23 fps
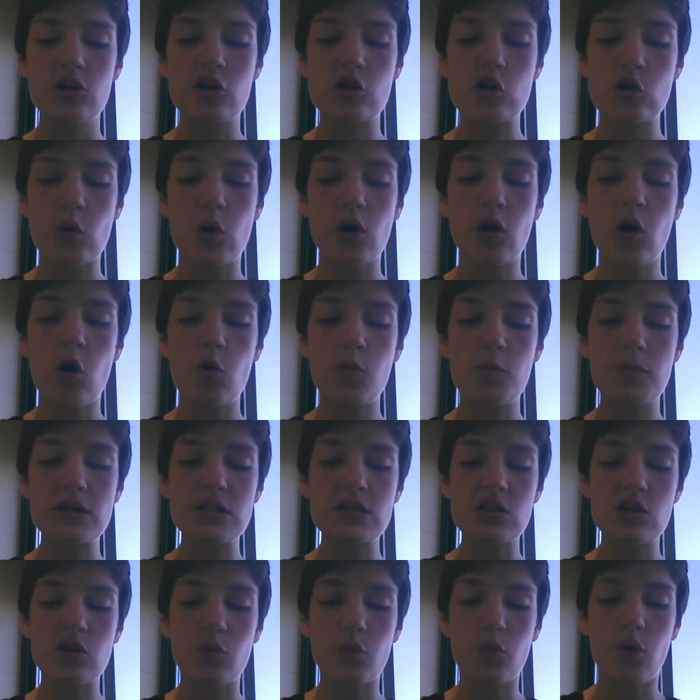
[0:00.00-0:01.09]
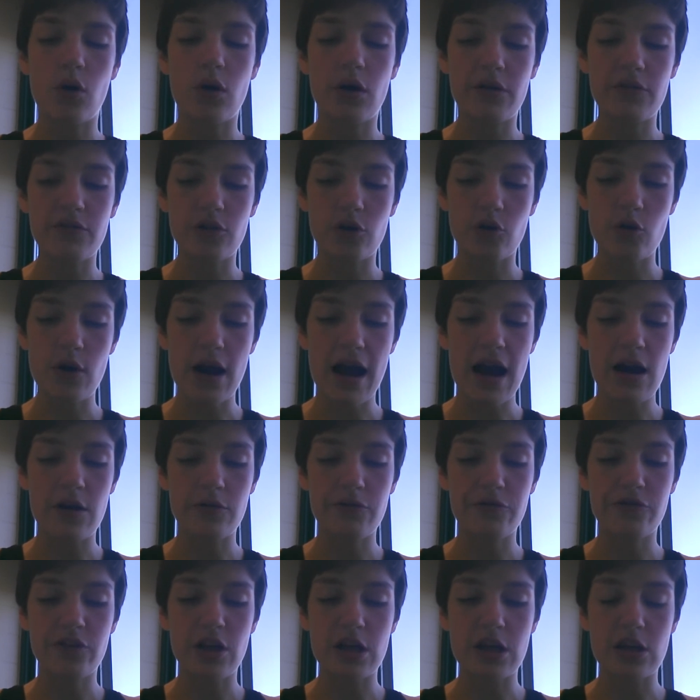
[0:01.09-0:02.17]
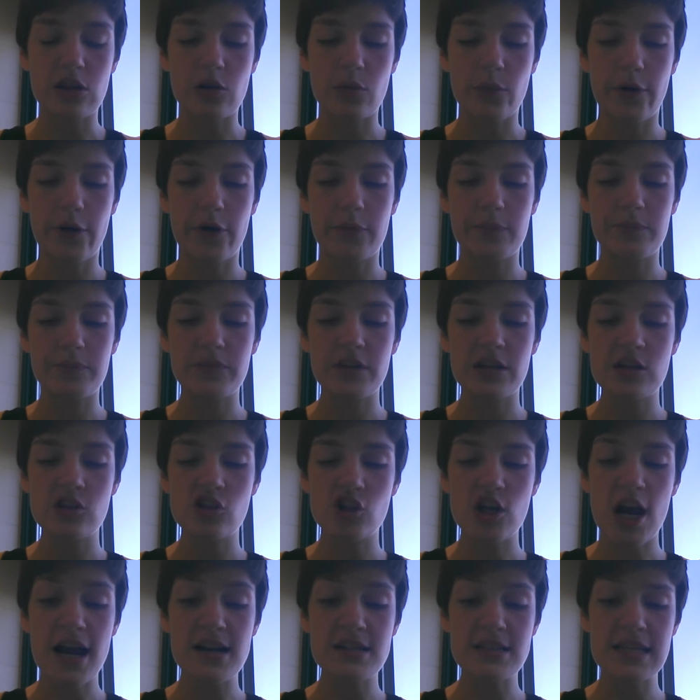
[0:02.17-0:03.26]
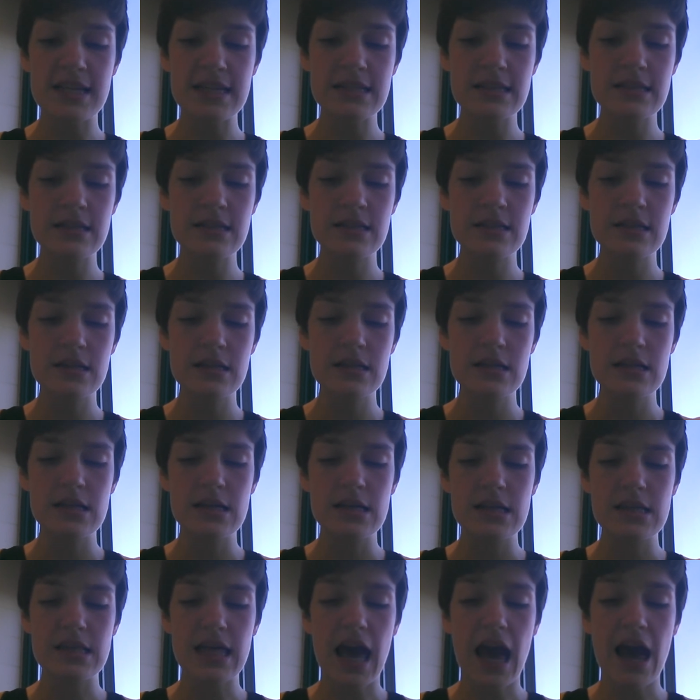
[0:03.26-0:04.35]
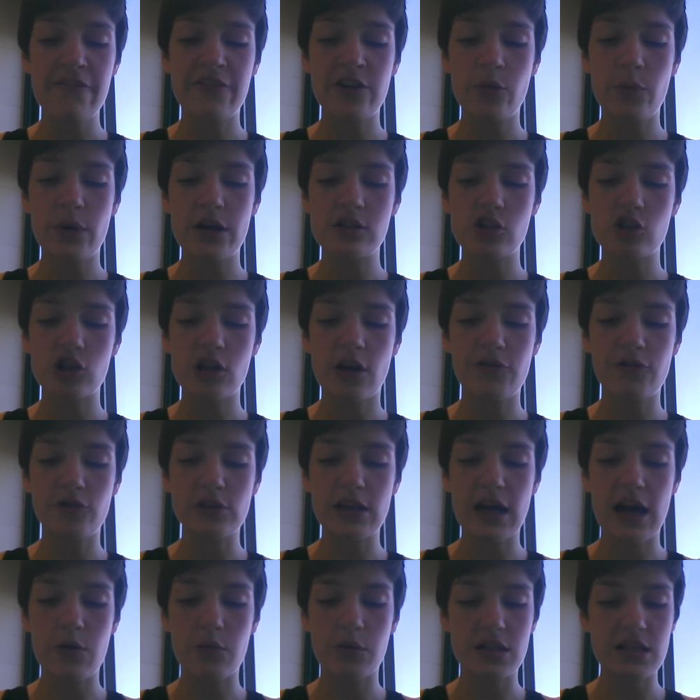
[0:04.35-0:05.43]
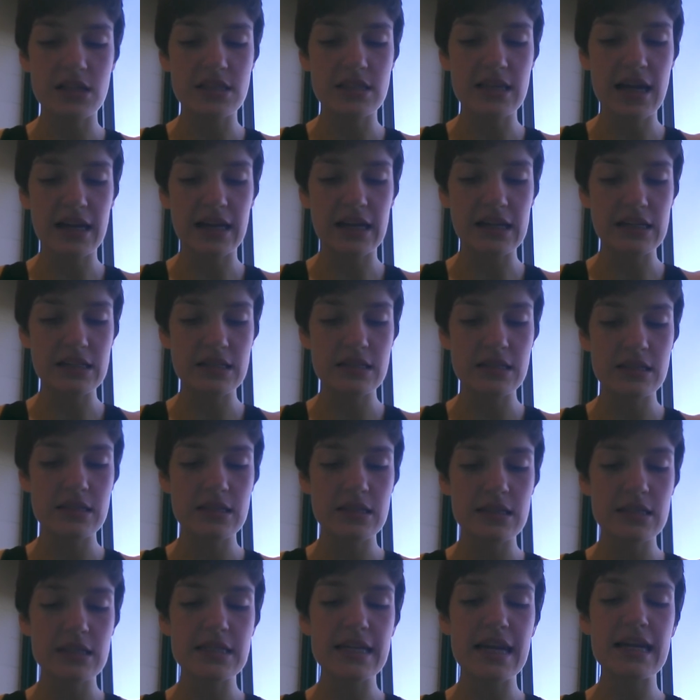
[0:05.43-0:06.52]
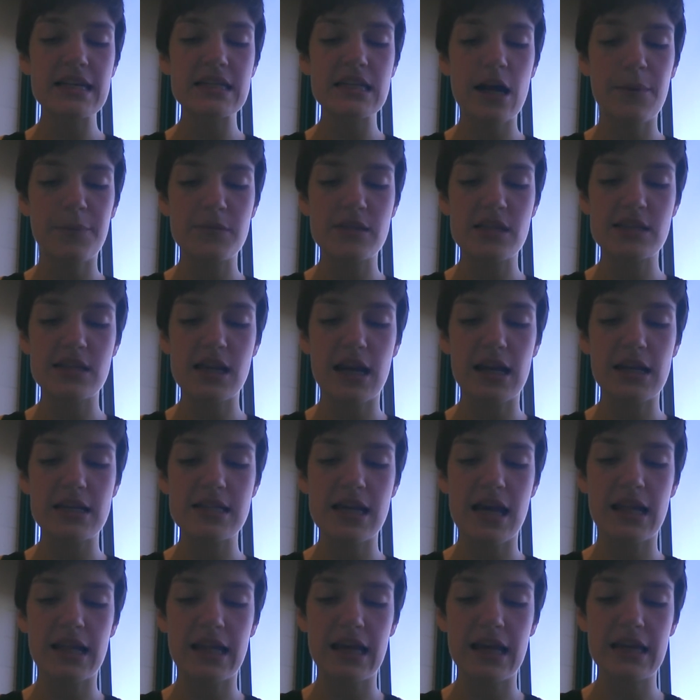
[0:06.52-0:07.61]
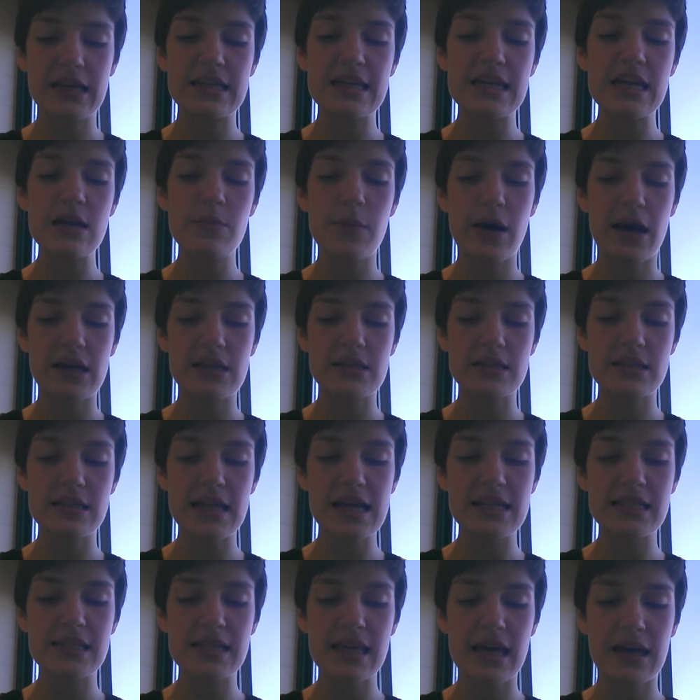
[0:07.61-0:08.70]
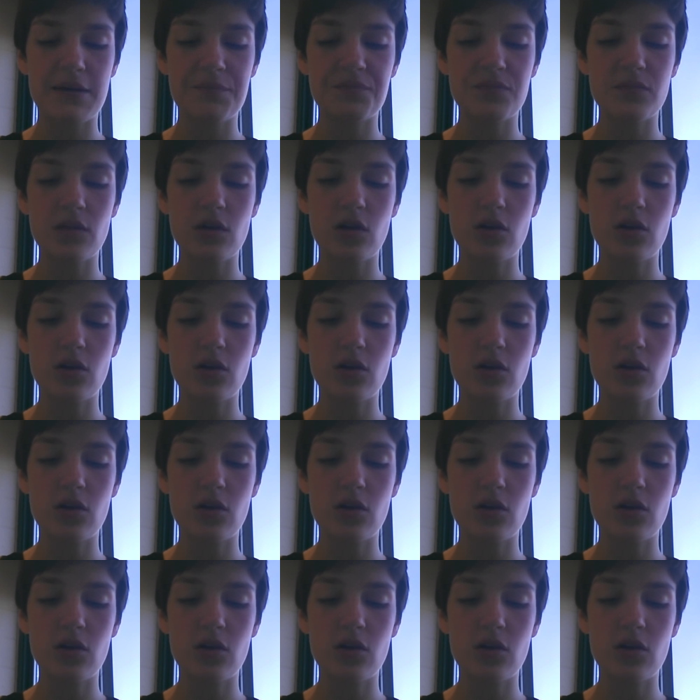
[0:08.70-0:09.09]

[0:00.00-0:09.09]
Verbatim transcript: The door opened, and the roar of the crowd flooded the room. Jackson? The heavyweight shuffled out with his seconds. Stand up, said Donatelli. Knee bends, that's it.